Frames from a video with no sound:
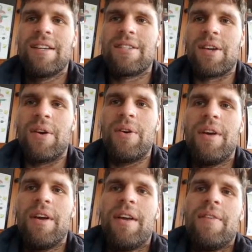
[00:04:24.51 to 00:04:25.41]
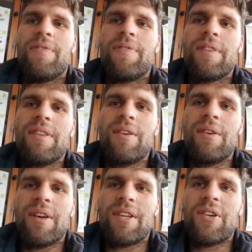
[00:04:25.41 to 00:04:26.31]
So you
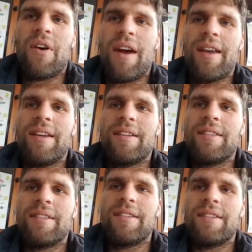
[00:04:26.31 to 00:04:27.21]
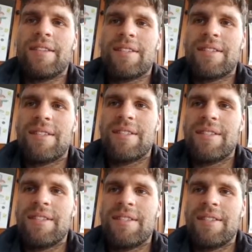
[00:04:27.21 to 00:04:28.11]
gotta try and
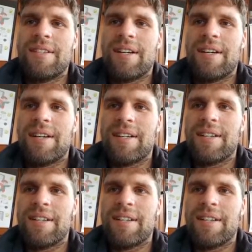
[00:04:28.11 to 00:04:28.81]
uh,